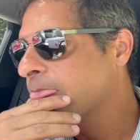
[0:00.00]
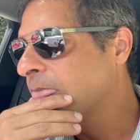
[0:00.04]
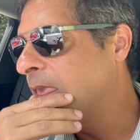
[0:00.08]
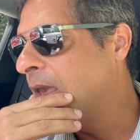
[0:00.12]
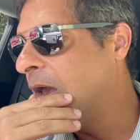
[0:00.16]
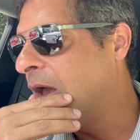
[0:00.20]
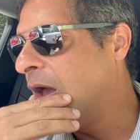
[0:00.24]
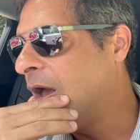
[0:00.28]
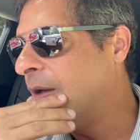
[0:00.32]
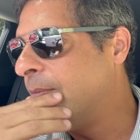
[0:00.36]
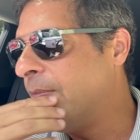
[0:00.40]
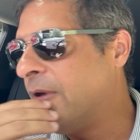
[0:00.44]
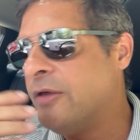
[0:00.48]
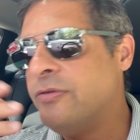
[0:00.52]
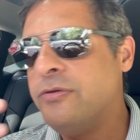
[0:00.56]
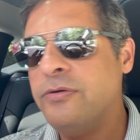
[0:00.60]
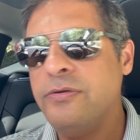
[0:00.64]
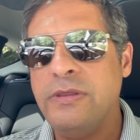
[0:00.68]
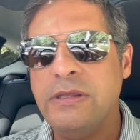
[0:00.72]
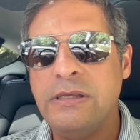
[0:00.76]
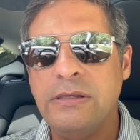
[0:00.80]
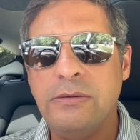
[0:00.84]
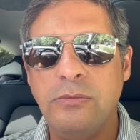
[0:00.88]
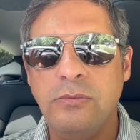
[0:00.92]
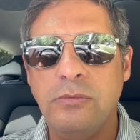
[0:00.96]
other
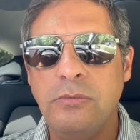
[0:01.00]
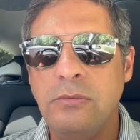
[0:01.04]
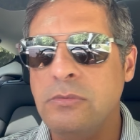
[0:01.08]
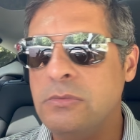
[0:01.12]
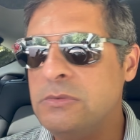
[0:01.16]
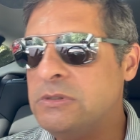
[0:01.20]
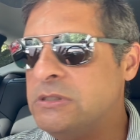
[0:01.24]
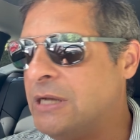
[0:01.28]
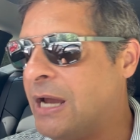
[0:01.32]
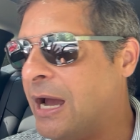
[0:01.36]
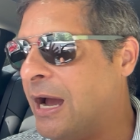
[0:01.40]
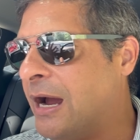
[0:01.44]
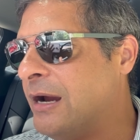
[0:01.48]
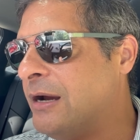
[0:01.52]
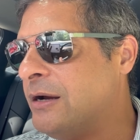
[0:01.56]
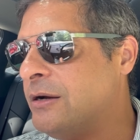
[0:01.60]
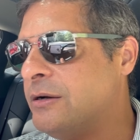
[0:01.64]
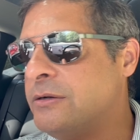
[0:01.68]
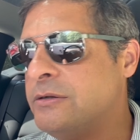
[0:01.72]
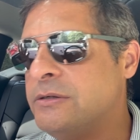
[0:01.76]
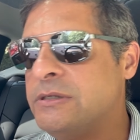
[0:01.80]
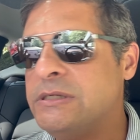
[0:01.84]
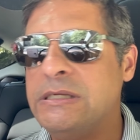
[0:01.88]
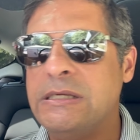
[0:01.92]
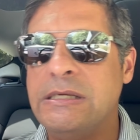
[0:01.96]
than
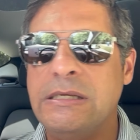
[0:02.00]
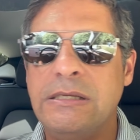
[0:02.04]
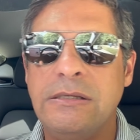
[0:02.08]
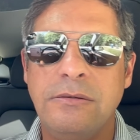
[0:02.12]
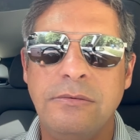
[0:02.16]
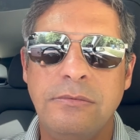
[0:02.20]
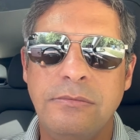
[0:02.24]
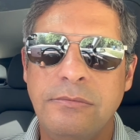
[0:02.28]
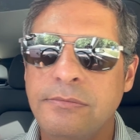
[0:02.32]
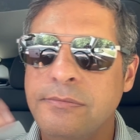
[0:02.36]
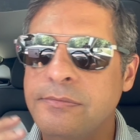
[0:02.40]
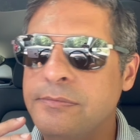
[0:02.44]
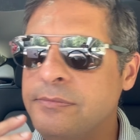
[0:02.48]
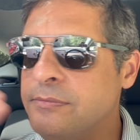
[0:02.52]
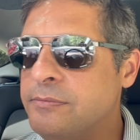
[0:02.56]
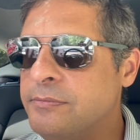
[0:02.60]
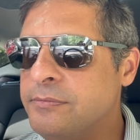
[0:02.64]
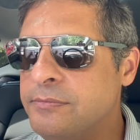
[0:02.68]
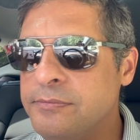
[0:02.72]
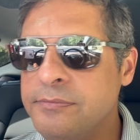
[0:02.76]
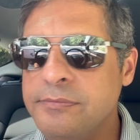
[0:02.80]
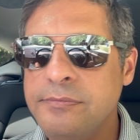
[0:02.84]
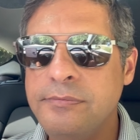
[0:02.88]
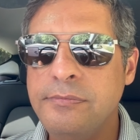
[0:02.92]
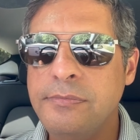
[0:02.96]
tires and,
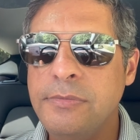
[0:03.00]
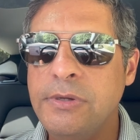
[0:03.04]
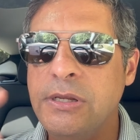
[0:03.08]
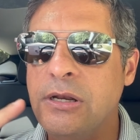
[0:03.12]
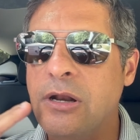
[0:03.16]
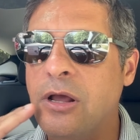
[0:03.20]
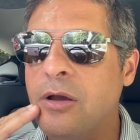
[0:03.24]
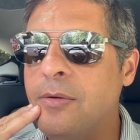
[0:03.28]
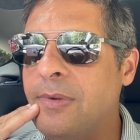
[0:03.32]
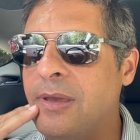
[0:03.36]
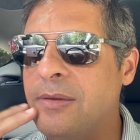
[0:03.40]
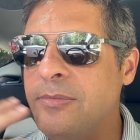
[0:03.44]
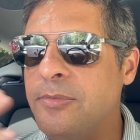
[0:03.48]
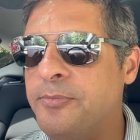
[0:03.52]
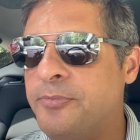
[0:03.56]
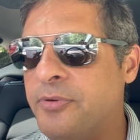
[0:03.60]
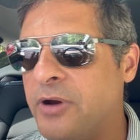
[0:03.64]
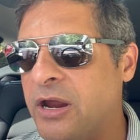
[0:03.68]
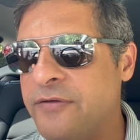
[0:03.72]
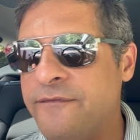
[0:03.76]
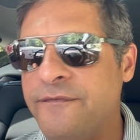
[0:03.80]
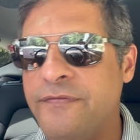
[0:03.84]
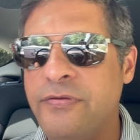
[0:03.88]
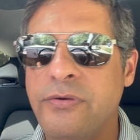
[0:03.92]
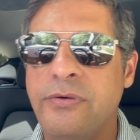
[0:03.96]
maybe
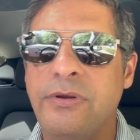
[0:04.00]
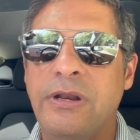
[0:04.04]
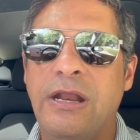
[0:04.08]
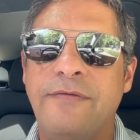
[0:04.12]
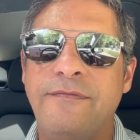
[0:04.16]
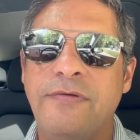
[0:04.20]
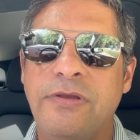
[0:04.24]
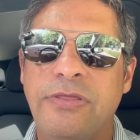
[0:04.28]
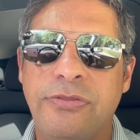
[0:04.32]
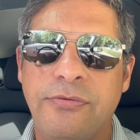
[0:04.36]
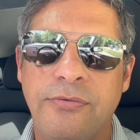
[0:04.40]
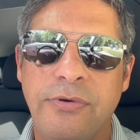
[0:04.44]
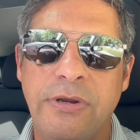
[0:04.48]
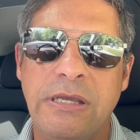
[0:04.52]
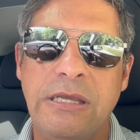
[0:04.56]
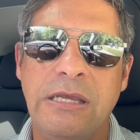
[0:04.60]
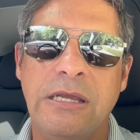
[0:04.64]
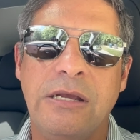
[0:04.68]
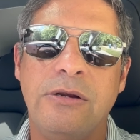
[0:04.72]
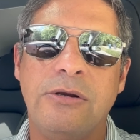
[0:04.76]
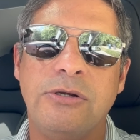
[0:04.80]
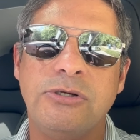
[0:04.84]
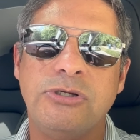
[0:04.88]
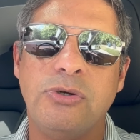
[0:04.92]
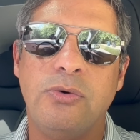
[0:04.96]
brake fluid every 3
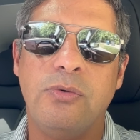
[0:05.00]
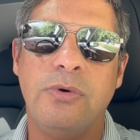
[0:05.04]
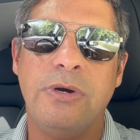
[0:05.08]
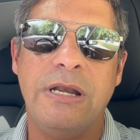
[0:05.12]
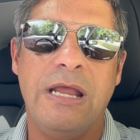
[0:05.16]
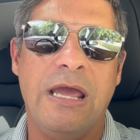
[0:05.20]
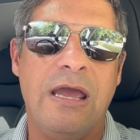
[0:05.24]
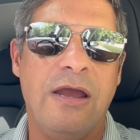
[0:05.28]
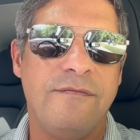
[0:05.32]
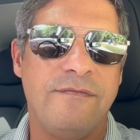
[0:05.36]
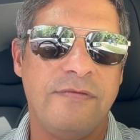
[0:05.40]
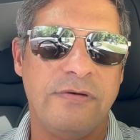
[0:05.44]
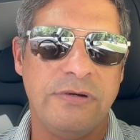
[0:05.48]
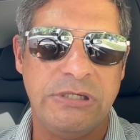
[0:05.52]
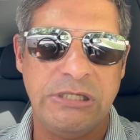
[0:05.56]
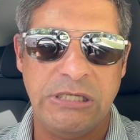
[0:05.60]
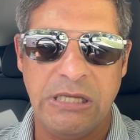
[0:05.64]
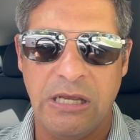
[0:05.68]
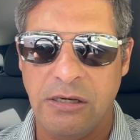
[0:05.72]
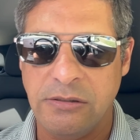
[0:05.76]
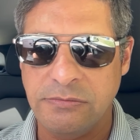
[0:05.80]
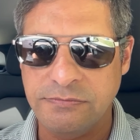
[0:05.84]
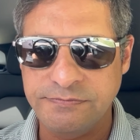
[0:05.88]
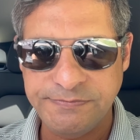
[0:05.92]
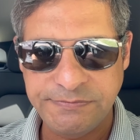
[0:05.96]
years or whatever.
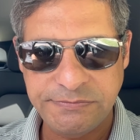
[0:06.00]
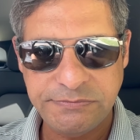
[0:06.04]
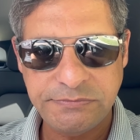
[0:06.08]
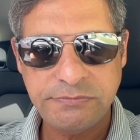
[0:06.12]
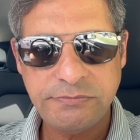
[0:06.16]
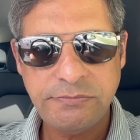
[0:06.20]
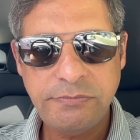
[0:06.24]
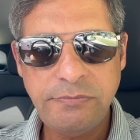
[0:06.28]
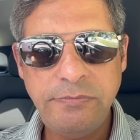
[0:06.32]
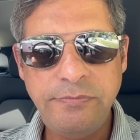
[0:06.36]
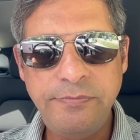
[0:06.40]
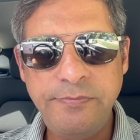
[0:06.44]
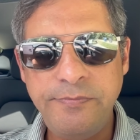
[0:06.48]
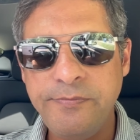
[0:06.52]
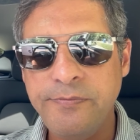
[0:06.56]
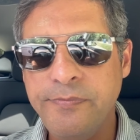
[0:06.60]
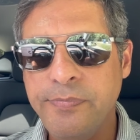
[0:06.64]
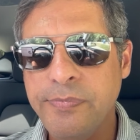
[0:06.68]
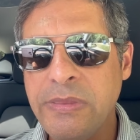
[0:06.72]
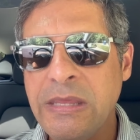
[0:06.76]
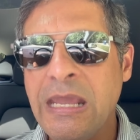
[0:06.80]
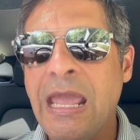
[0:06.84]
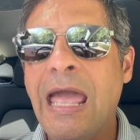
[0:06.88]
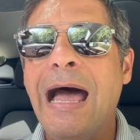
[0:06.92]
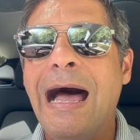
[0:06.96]
So
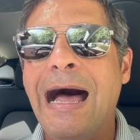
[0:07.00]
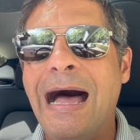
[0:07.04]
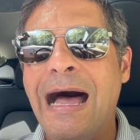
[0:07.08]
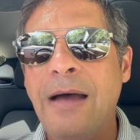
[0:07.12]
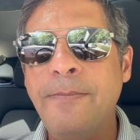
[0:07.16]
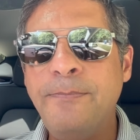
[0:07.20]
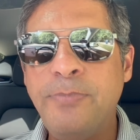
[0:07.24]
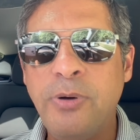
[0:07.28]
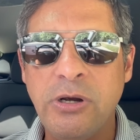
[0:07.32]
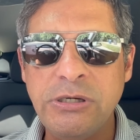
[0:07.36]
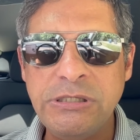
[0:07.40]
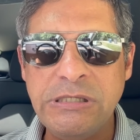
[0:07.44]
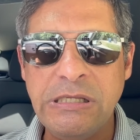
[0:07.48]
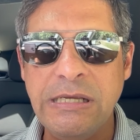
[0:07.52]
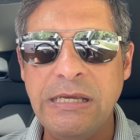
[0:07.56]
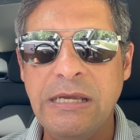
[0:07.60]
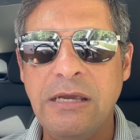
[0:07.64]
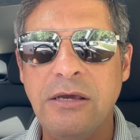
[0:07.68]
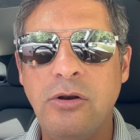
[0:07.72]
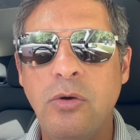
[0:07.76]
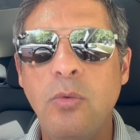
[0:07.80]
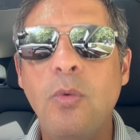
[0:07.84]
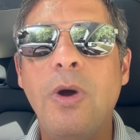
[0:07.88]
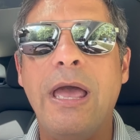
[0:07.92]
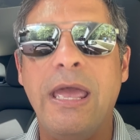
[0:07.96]
I'm personally
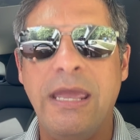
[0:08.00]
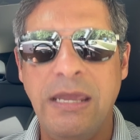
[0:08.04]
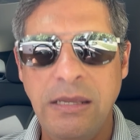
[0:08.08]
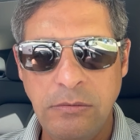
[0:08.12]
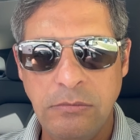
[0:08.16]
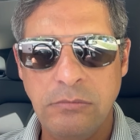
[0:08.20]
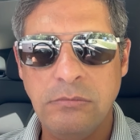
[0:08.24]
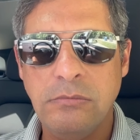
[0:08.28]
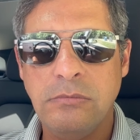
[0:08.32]
going to wait.